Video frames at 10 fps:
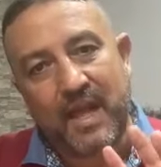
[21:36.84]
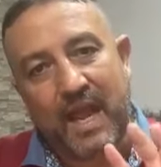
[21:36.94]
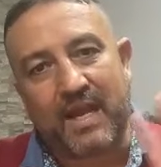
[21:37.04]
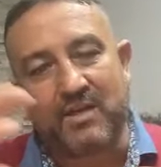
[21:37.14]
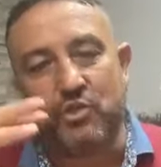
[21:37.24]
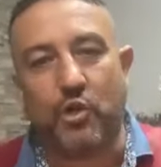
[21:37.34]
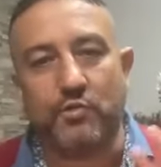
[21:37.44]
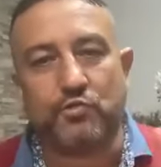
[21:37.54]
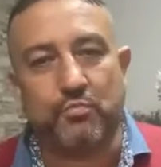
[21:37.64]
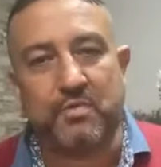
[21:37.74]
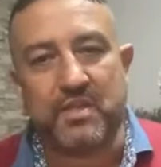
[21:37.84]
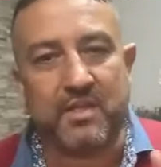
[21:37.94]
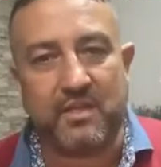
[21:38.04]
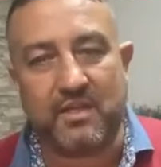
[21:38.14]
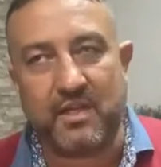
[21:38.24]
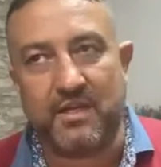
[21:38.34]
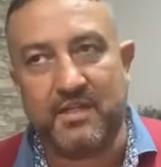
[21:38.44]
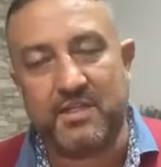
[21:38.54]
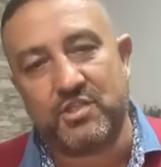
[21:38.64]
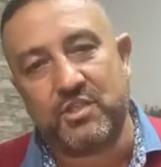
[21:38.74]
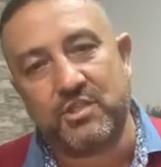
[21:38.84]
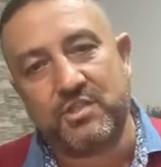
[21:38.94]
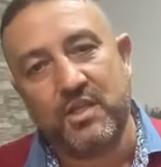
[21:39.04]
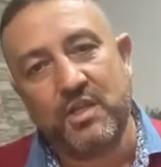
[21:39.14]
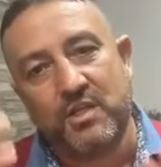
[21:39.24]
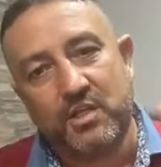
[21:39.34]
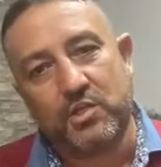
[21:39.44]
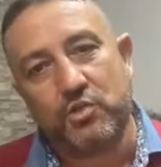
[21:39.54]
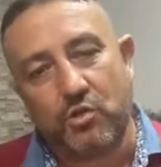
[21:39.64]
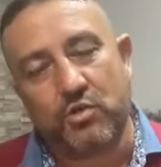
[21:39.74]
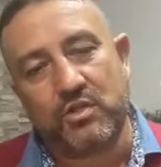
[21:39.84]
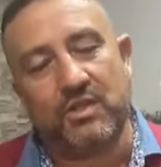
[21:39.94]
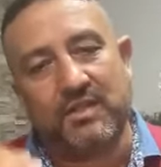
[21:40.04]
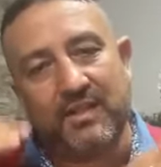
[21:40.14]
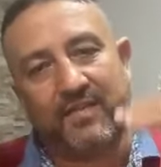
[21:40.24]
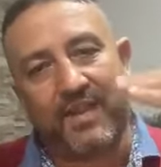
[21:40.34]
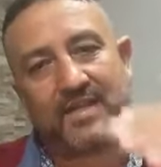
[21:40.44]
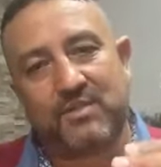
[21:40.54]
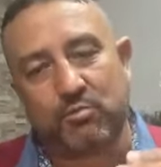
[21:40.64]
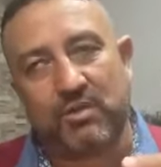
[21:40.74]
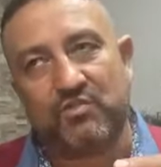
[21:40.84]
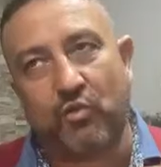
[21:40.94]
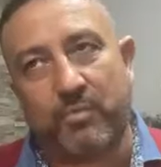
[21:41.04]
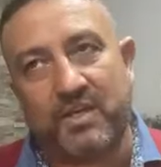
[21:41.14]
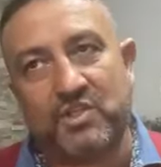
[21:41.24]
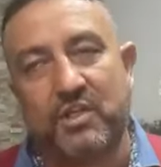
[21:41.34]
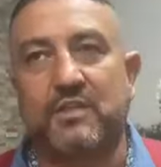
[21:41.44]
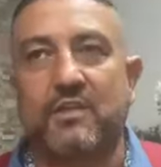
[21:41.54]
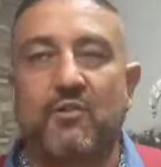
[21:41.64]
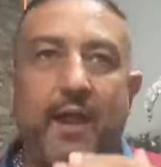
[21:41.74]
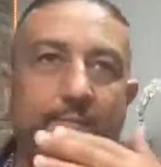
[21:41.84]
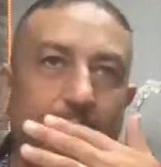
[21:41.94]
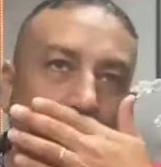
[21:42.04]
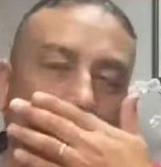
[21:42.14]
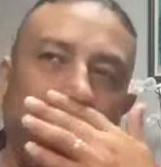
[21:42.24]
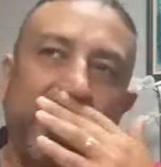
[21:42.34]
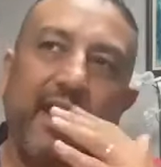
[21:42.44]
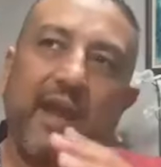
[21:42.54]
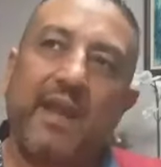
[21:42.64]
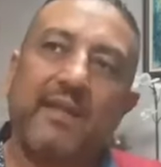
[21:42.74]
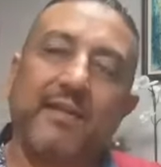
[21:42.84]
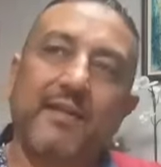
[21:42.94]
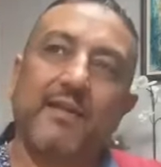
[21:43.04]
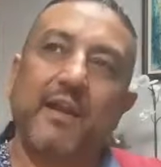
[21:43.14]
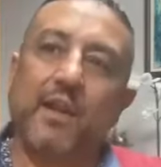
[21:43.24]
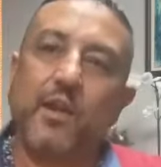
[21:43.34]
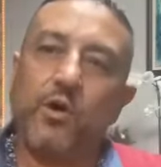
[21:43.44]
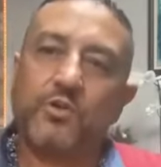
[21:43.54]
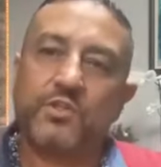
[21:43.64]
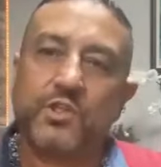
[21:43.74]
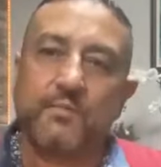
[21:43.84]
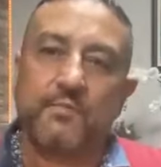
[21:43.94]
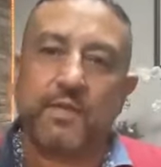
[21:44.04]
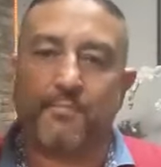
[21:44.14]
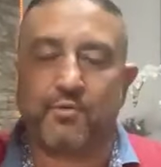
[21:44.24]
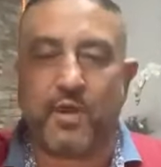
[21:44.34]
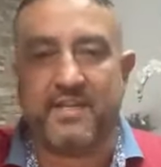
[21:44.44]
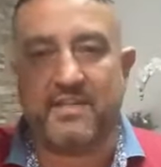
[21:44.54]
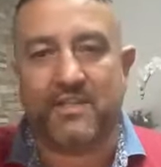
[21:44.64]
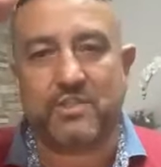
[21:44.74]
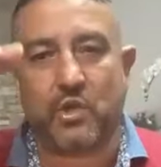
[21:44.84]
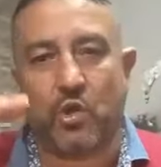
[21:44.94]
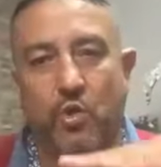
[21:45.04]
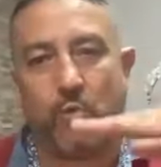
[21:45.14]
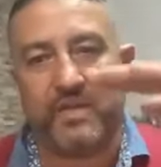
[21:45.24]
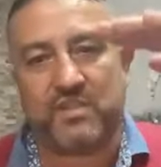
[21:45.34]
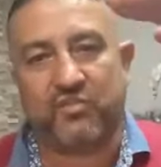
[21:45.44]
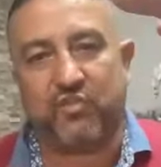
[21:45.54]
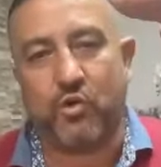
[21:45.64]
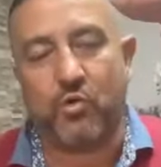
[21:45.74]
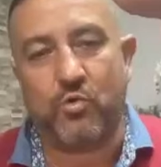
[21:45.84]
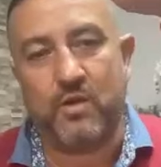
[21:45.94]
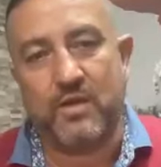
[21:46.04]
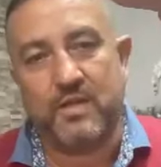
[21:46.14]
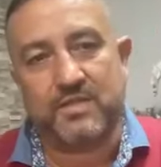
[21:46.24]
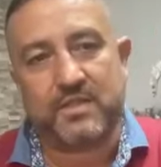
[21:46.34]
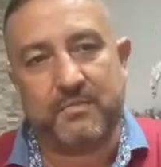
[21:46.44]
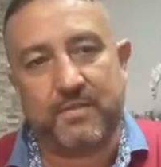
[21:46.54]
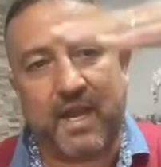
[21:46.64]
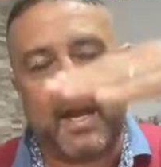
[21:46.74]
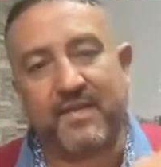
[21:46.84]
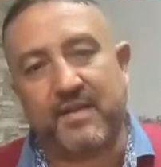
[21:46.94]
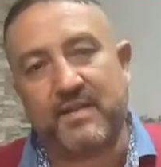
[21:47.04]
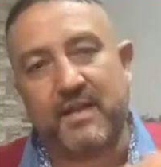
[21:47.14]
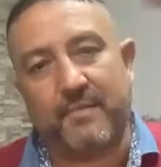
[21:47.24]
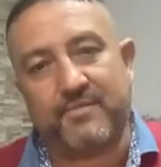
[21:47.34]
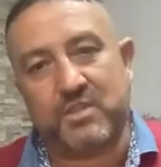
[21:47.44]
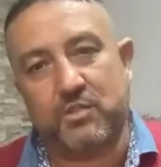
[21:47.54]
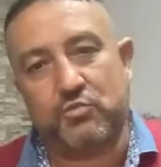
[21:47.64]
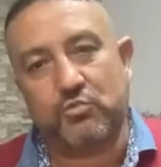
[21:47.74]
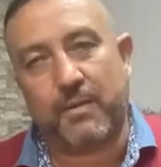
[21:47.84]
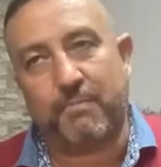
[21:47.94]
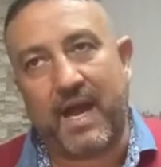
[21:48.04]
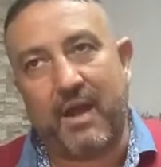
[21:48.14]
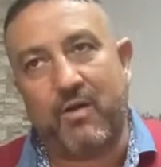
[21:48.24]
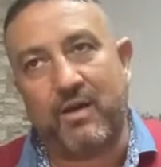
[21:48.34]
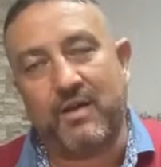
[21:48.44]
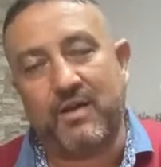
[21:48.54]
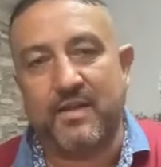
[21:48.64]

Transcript: are going to be in collisions in order the next transformation to come and long-term the is always fall some other comes into the power,